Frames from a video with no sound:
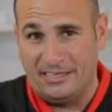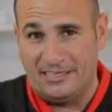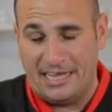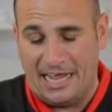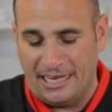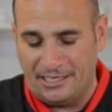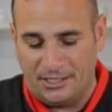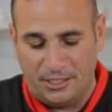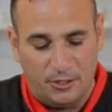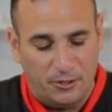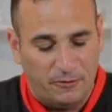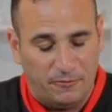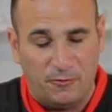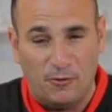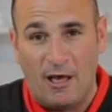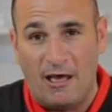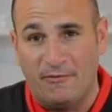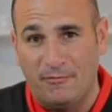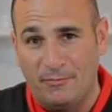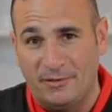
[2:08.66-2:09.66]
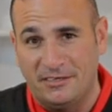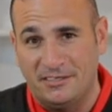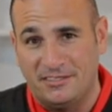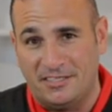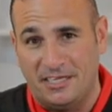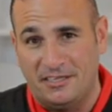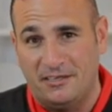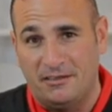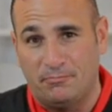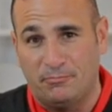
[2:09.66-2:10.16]
the tattoo, if you haven't
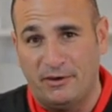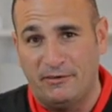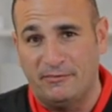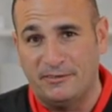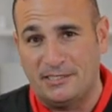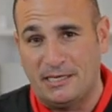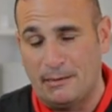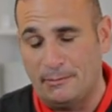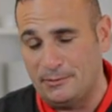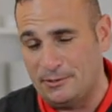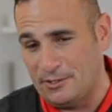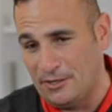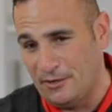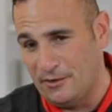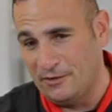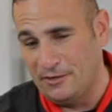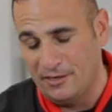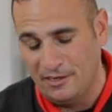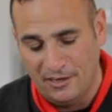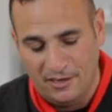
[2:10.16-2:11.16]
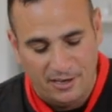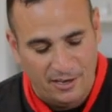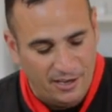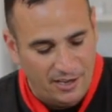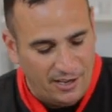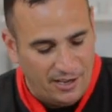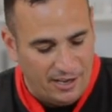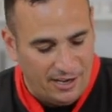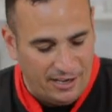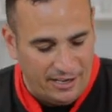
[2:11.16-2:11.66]
seen the previous episode,
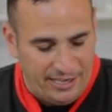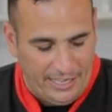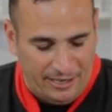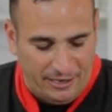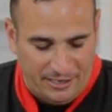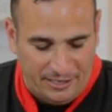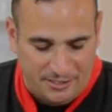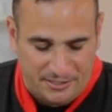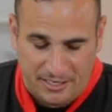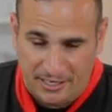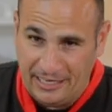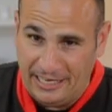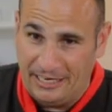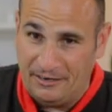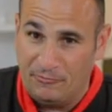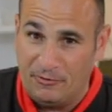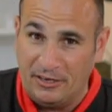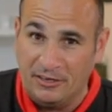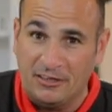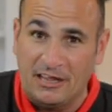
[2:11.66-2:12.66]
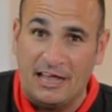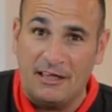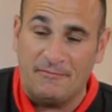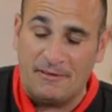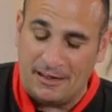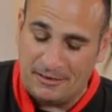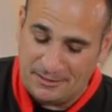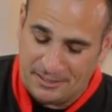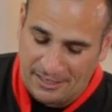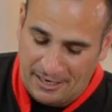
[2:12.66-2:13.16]
is in real life
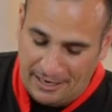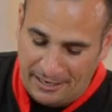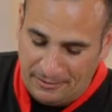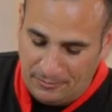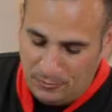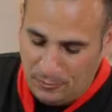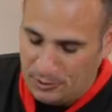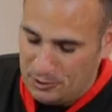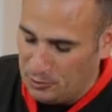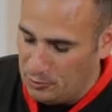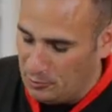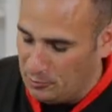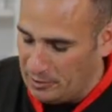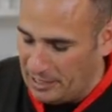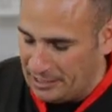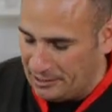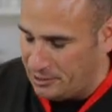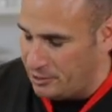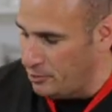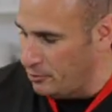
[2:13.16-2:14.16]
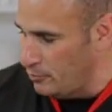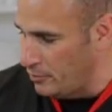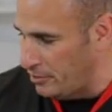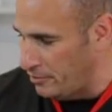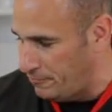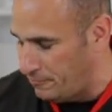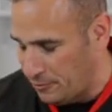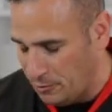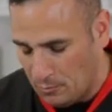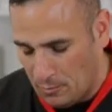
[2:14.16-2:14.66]
outside, which we will get to in
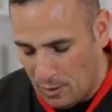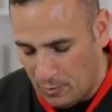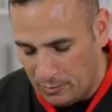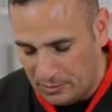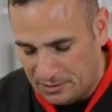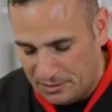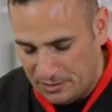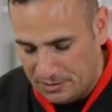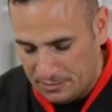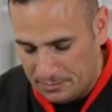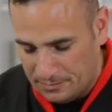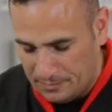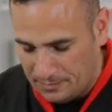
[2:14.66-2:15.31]
a few moments.